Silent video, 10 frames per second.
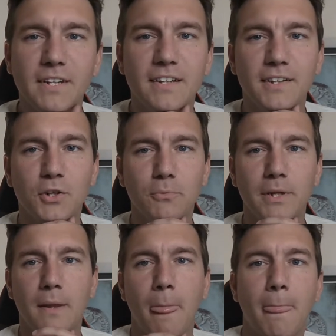a little
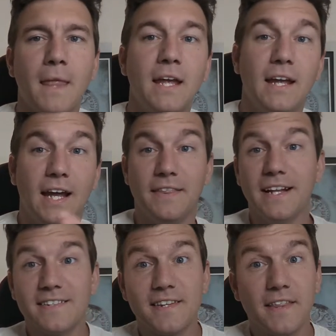bit and
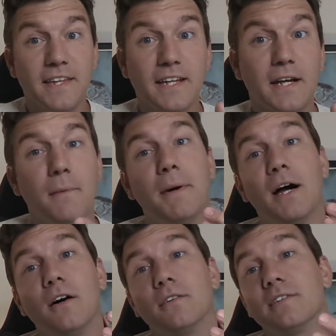that's the thing
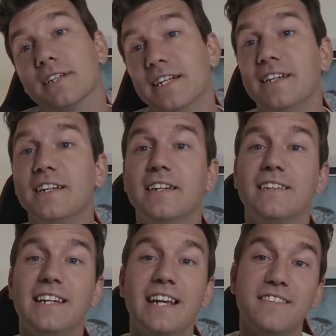about Lindon is
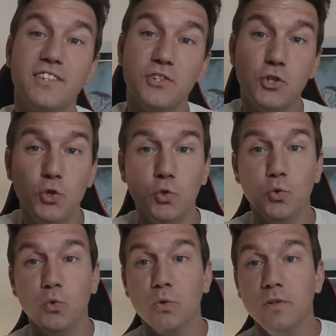he has the
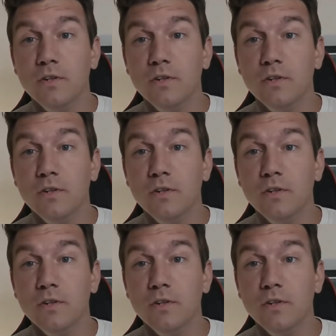two,